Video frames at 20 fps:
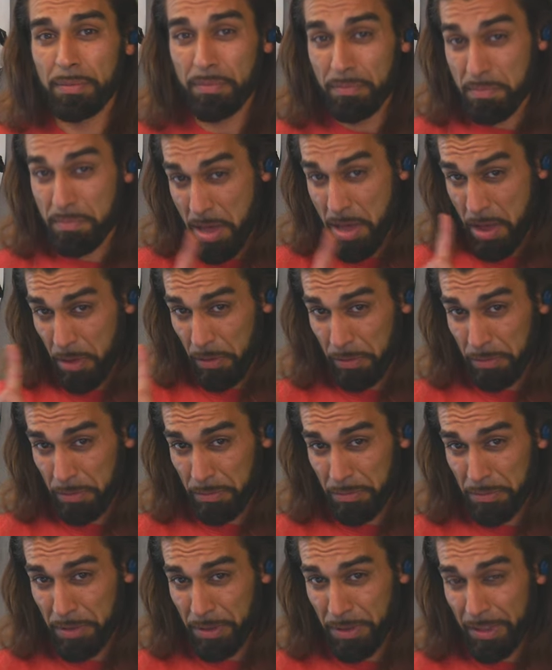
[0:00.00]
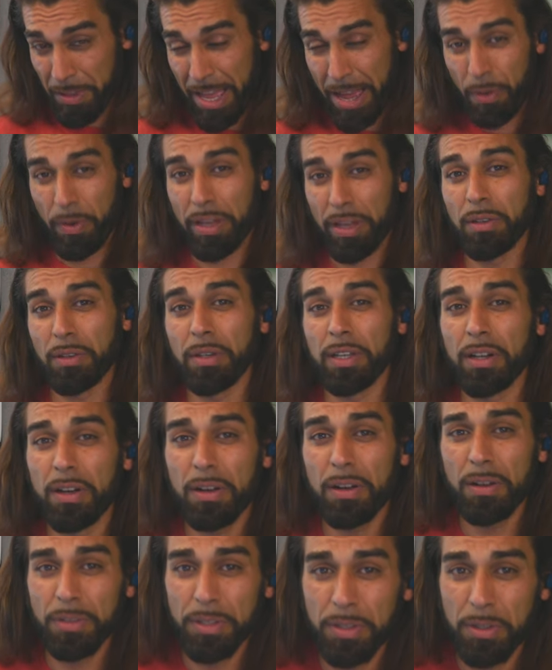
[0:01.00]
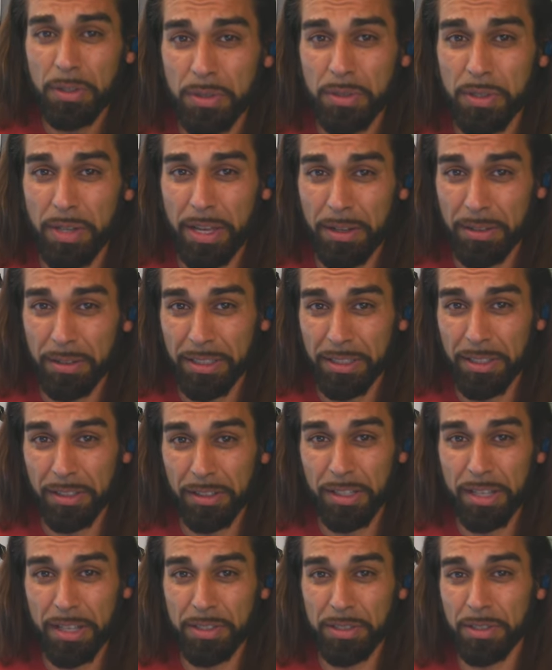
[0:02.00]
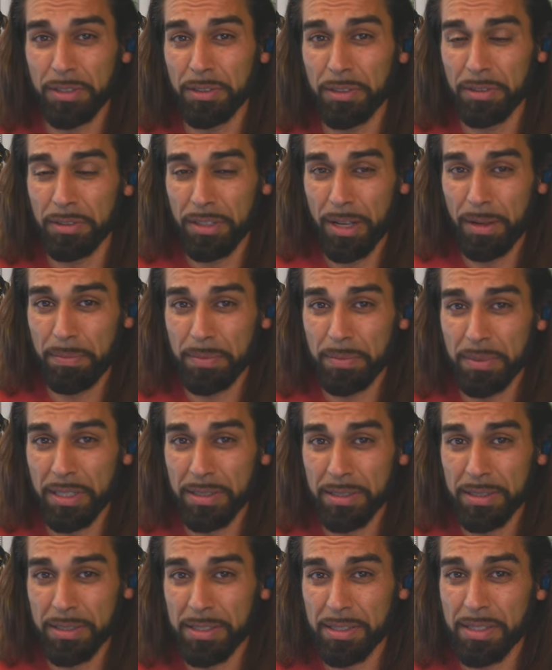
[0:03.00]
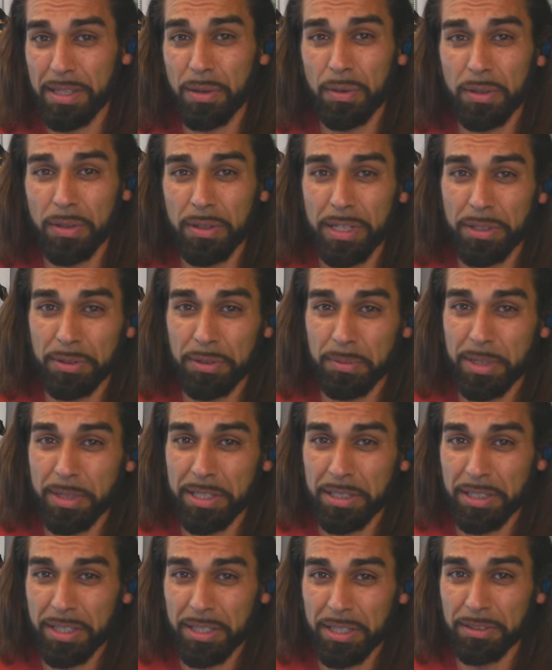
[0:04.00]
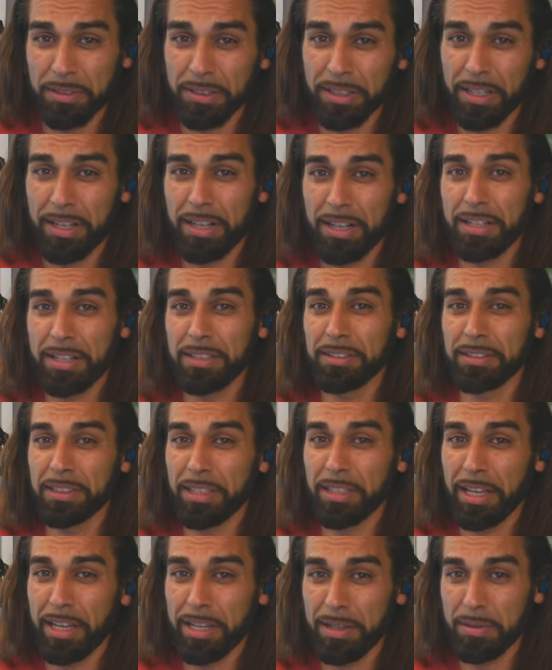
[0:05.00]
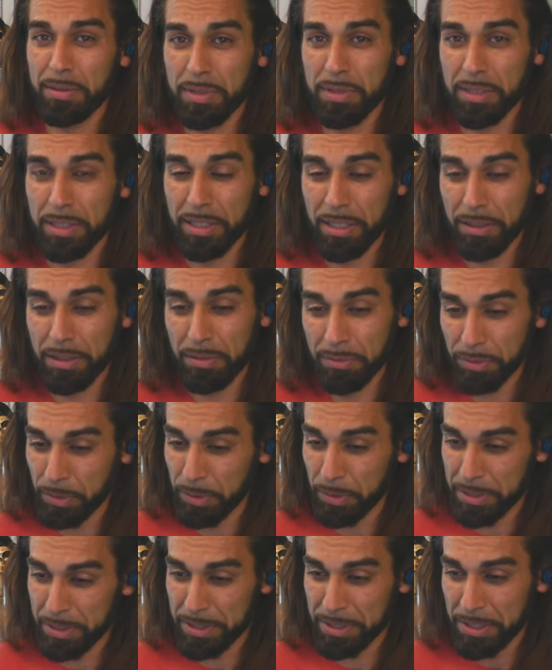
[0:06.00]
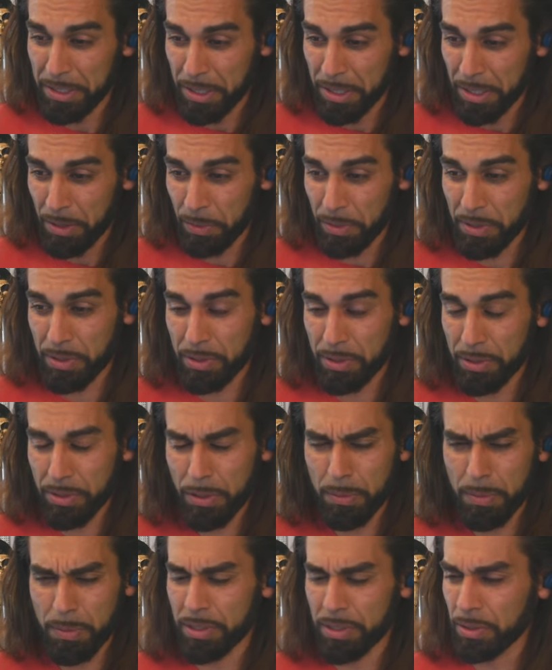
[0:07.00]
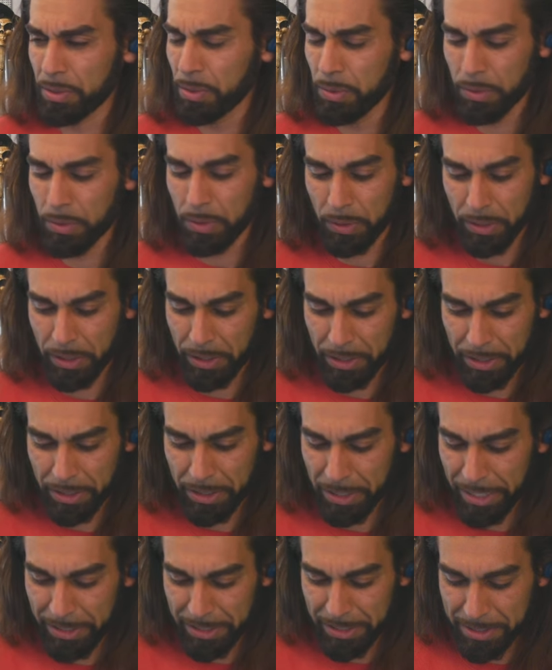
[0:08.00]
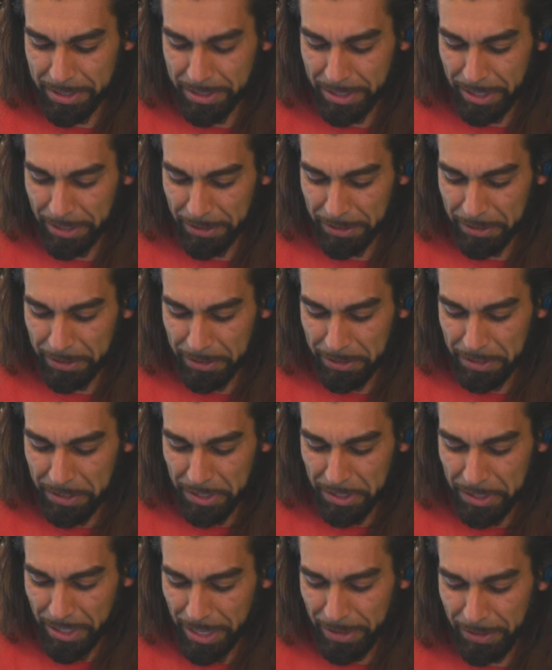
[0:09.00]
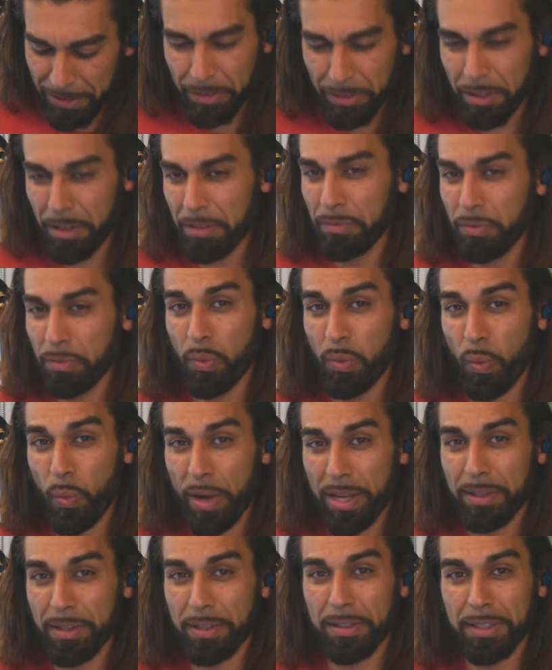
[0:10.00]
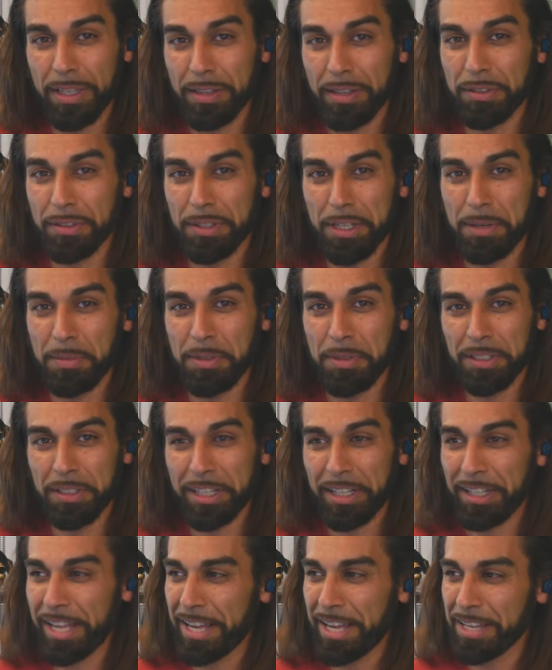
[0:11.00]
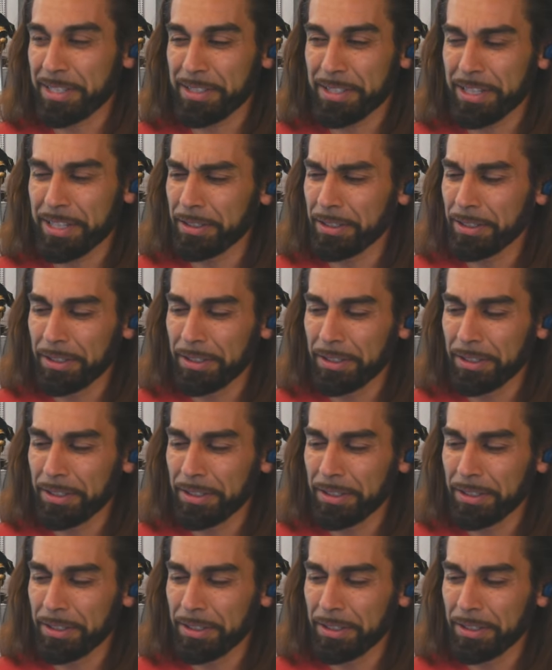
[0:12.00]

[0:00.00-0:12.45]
bell. That way you get all the new technological updates as they roll out through my channel on the AMD influence, which is so much cooler. I just like, I love the way that they've come in the last like